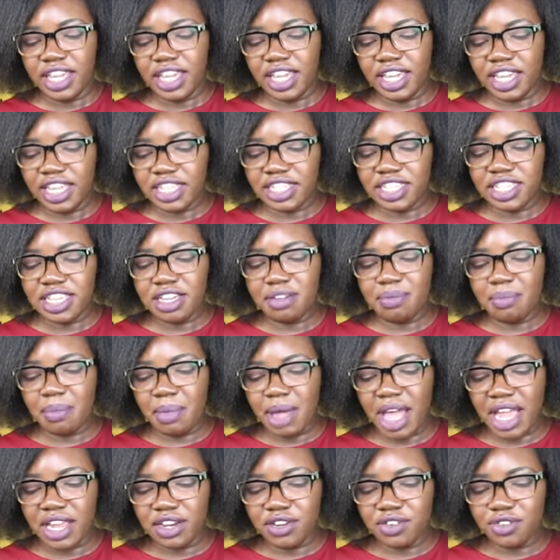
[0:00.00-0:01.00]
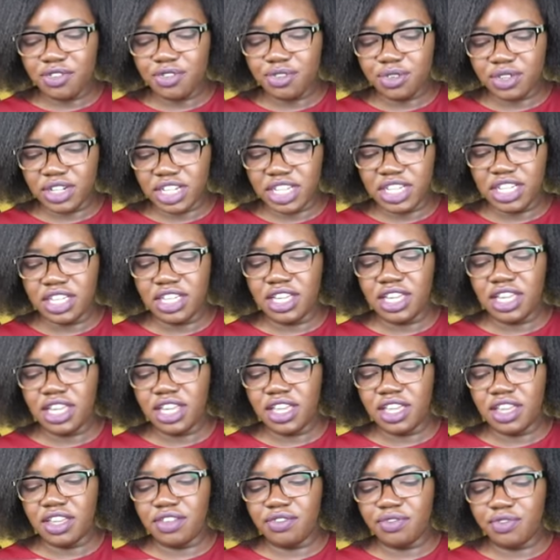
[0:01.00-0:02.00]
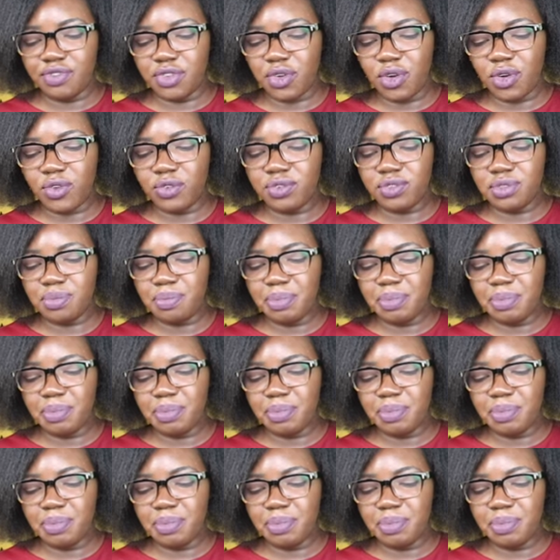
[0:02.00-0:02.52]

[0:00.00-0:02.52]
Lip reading: Eating mindfully involves